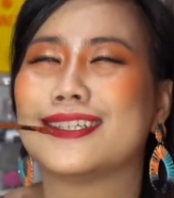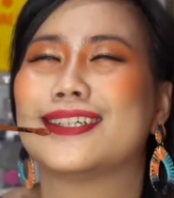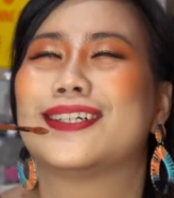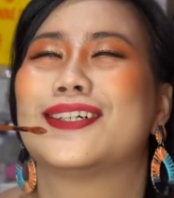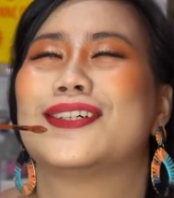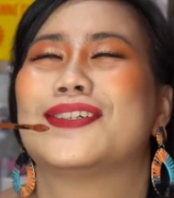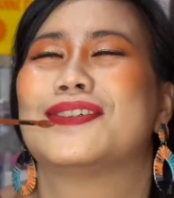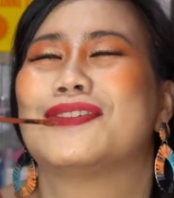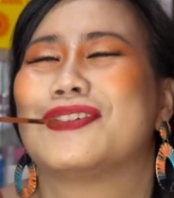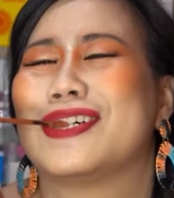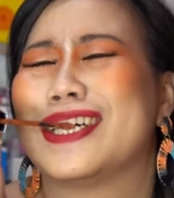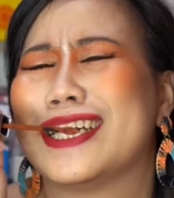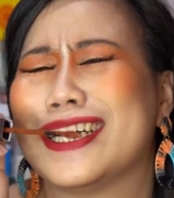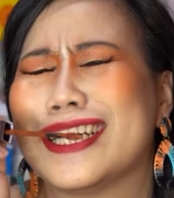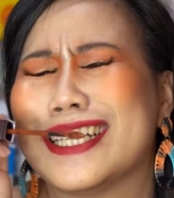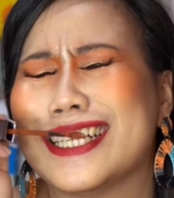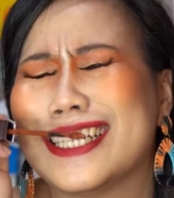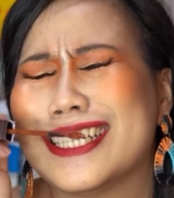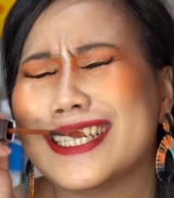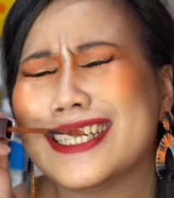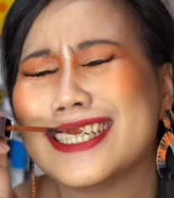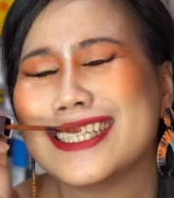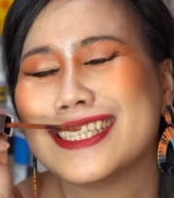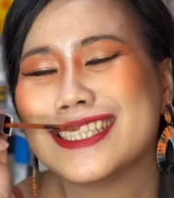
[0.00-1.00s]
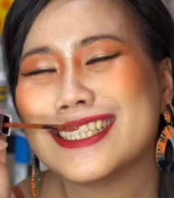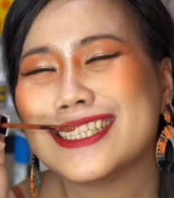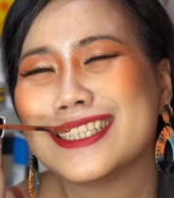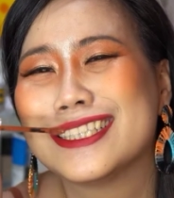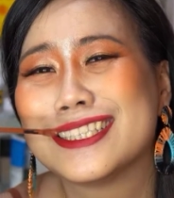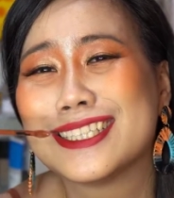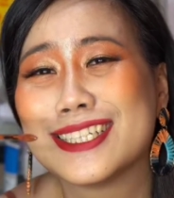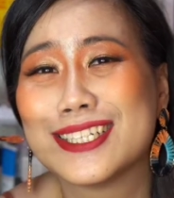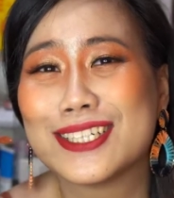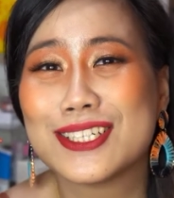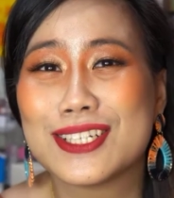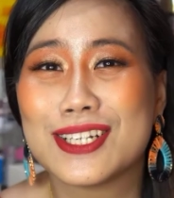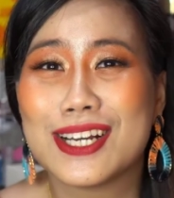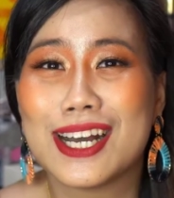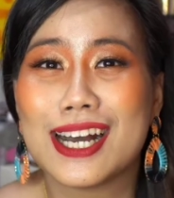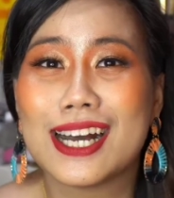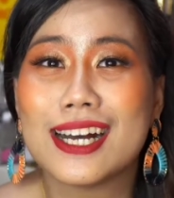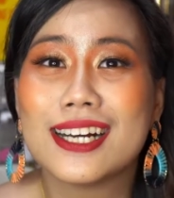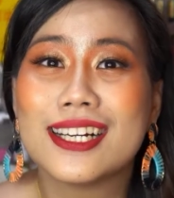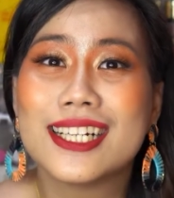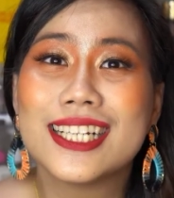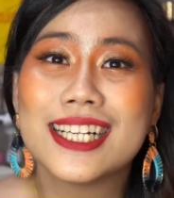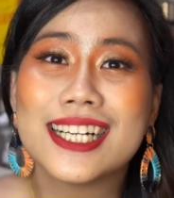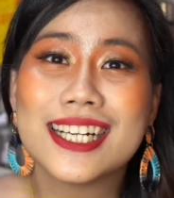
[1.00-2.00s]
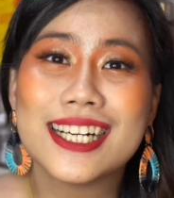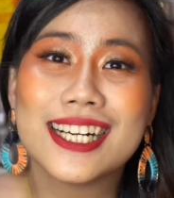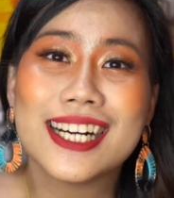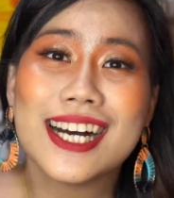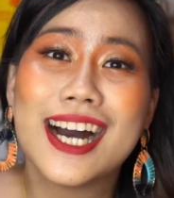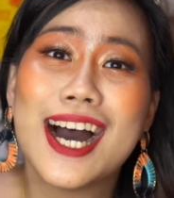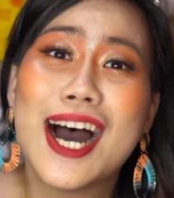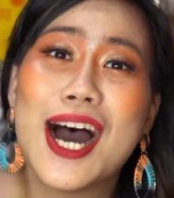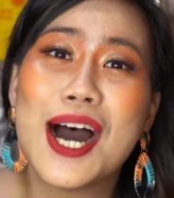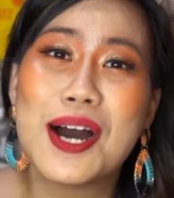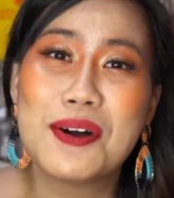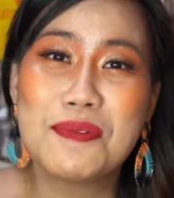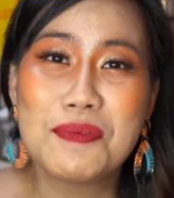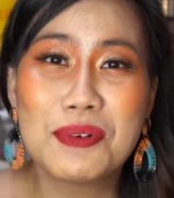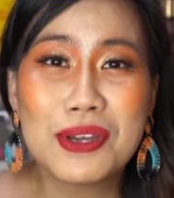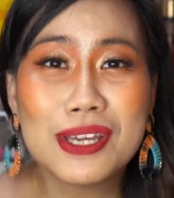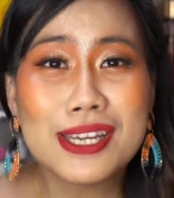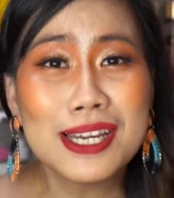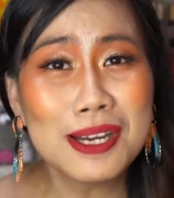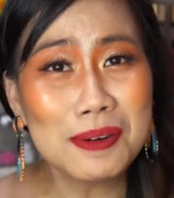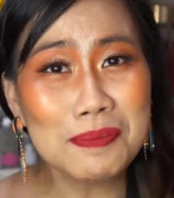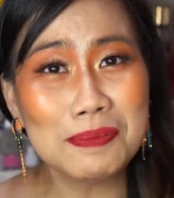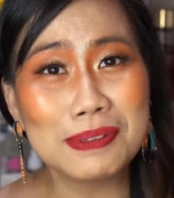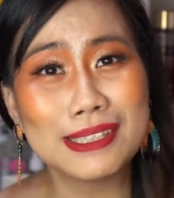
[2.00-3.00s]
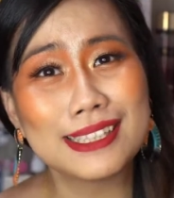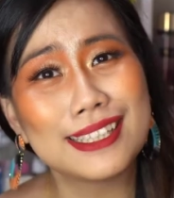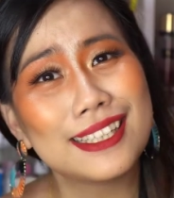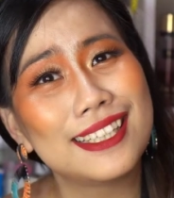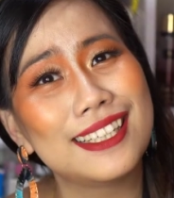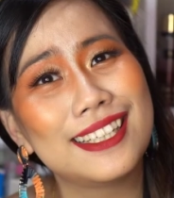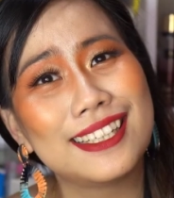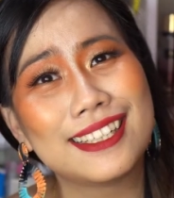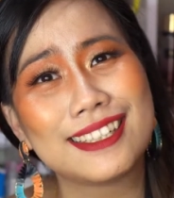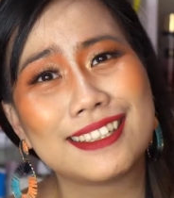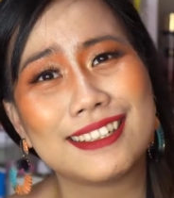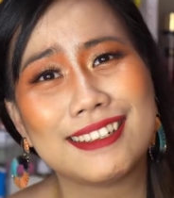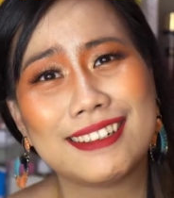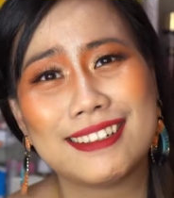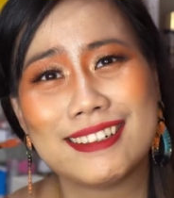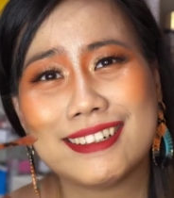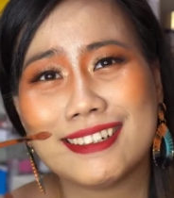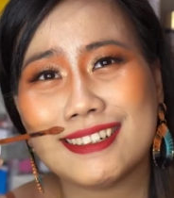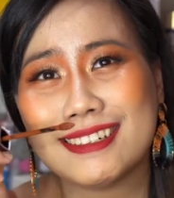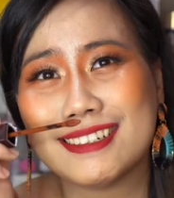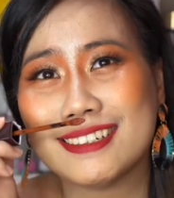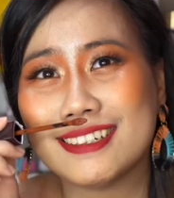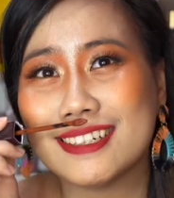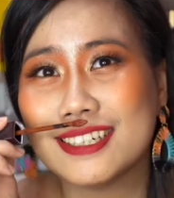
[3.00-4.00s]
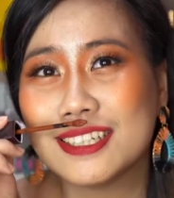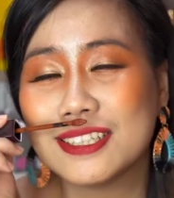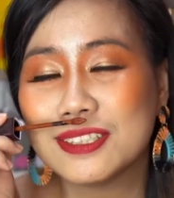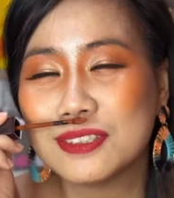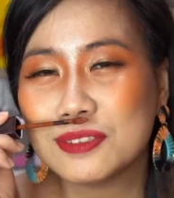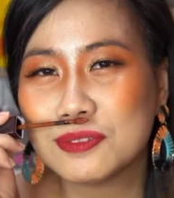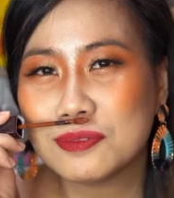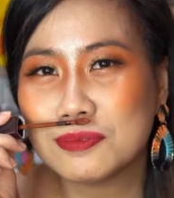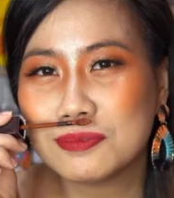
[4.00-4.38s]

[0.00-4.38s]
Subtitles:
Oh my gosh. Oh my kapit talaga.